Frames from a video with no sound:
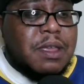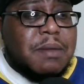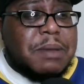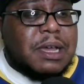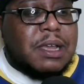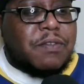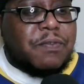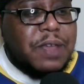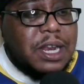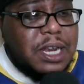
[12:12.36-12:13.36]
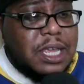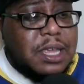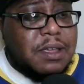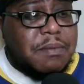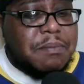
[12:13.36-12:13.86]
Because
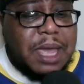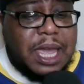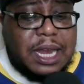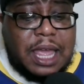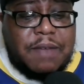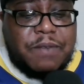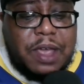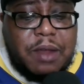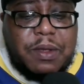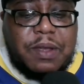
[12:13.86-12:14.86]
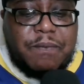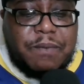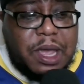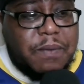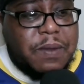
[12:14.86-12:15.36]
Philly made a very,
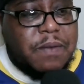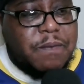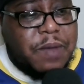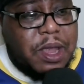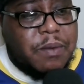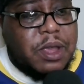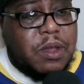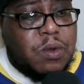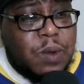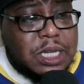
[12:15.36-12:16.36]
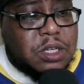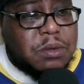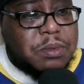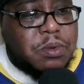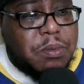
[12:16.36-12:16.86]
very, very
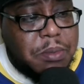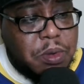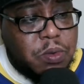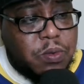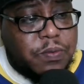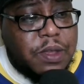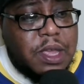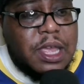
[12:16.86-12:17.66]
questionable move.